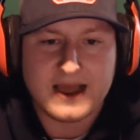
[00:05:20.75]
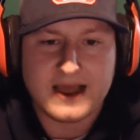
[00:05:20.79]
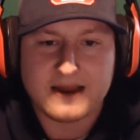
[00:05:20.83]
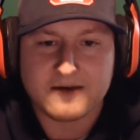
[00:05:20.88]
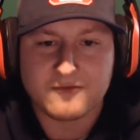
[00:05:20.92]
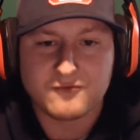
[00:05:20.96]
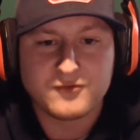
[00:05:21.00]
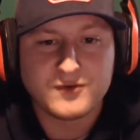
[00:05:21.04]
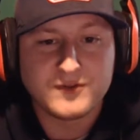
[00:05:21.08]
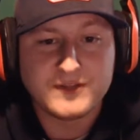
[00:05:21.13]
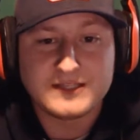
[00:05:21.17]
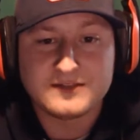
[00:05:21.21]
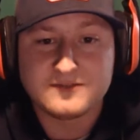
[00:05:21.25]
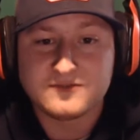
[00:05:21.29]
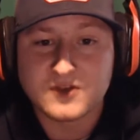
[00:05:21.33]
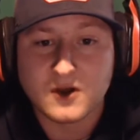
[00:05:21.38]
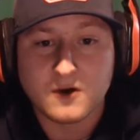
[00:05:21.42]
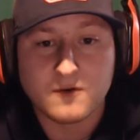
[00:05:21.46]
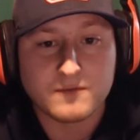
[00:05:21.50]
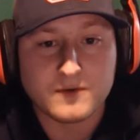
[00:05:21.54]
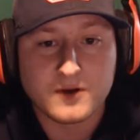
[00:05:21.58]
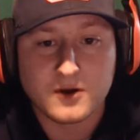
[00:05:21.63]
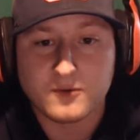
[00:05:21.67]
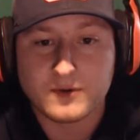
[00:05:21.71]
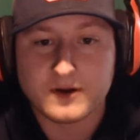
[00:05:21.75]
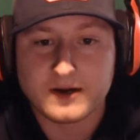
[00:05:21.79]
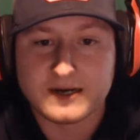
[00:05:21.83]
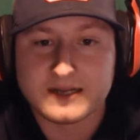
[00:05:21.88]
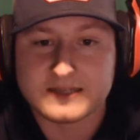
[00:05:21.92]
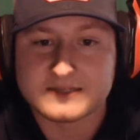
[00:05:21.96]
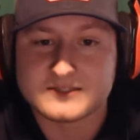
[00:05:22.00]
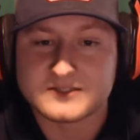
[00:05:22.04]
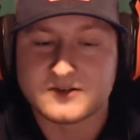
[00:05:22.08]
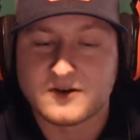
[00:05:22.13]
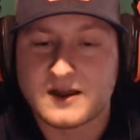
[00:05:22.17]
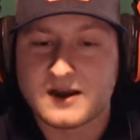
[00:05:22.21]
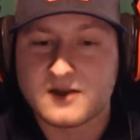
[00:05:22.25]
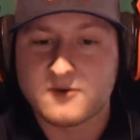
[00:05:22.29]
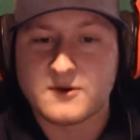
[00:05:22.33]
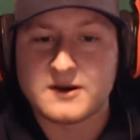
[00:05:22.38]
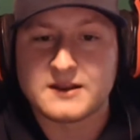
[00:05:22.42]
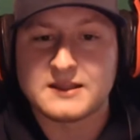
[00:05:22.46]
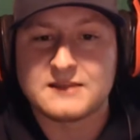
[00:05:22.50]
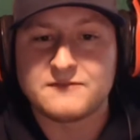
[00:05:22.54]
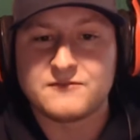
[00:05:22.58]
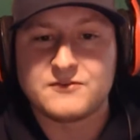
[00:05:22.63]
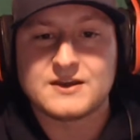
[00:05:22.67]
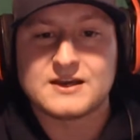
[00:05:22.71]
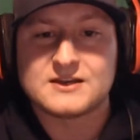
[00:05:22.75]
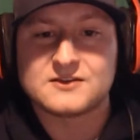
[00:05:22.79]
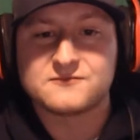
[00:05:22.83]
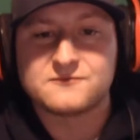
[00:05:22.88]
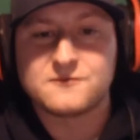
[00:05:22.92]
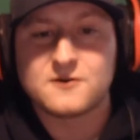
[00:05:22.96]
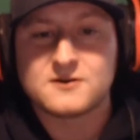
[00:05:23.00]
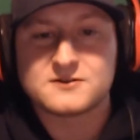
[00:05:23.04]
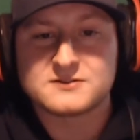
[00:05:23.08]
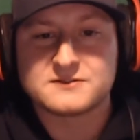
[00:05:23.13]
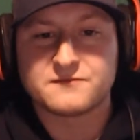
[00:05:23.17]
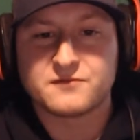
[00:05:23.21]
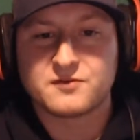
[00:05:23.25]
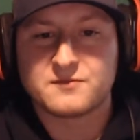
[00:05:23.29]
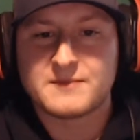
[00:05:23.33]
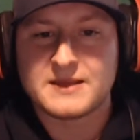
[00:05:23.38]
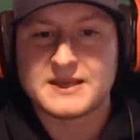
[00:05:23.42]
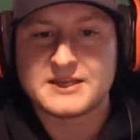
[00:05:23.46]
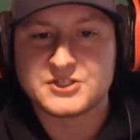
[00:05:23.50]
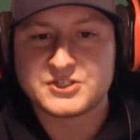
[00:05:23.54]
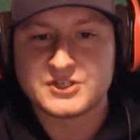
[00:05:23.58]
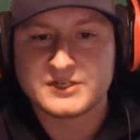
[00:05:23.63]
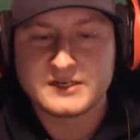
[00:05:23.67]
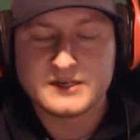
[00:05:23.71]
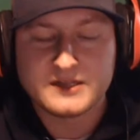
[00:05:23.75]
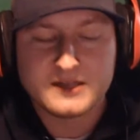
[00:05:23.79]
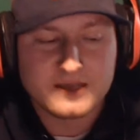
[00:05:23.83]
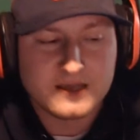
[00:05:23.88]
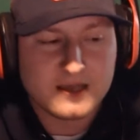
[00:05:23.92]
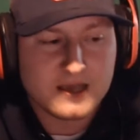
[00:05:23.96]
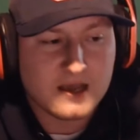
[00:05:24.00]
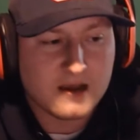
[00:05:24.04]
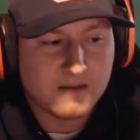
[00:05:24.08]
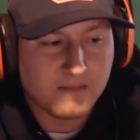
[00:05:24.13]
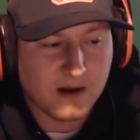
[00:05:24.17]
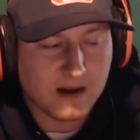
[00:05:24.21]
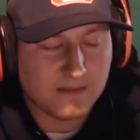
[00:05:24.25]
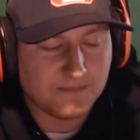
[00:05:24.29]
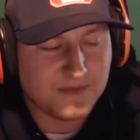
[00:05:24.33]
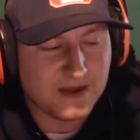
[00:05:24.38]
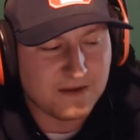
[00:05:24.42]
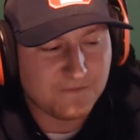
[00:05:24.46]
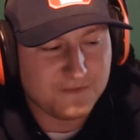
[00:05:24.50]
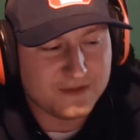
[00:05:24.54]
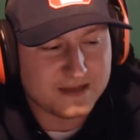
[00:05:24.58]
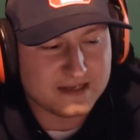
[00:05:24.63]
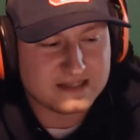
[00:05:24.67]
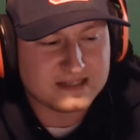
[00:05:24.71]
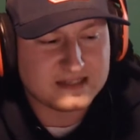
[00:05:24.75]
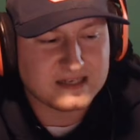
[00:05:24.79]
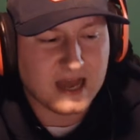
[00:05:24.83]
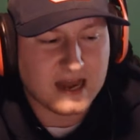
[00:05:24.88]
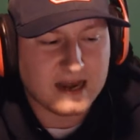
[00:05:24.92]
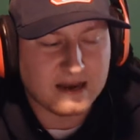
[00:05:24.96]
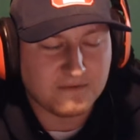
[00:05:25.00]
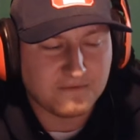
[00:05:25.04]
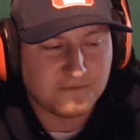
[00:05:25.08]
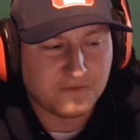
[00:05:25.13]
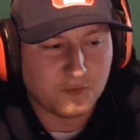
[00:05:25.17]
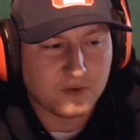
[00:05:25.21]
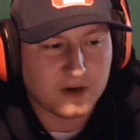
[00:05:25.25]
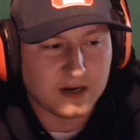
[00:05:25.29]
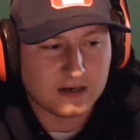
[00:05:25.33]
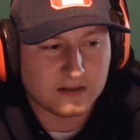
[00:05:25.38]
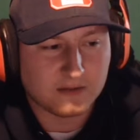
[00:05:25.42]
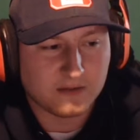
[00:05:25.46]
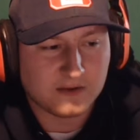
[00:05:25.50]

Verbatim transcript: I really don't know what it is, so I don't want to give you guys false information, but I'm definitely excited for it.